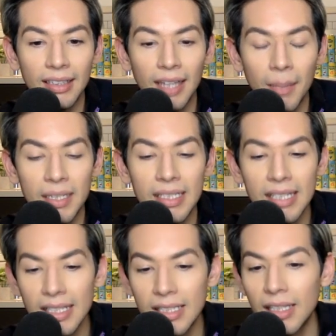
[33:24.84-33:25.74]
I'm going to
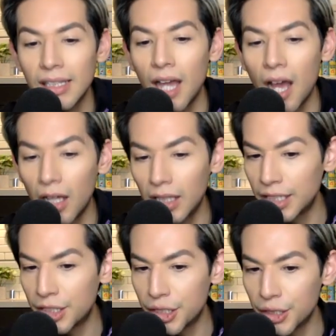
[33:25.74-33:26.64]
say it's La Holly
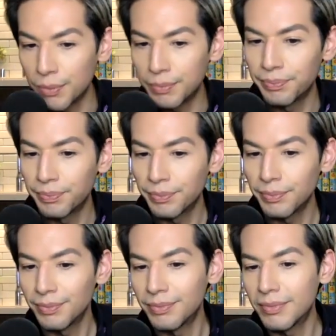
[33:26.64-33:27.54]
2.
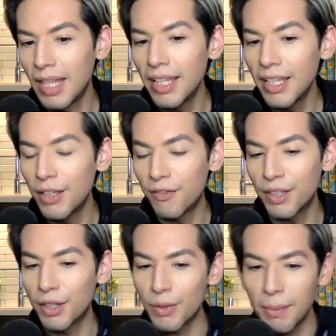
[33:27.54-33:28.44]
Thank you for
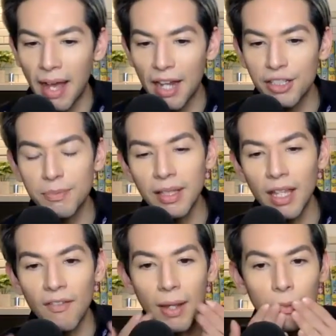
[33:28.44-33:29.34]
the three badges, my
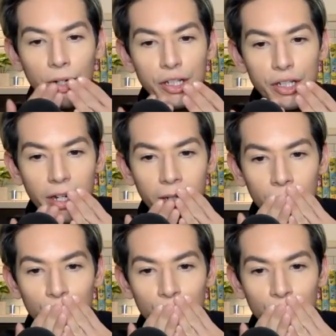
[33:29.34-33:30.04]
love. I appreciate you.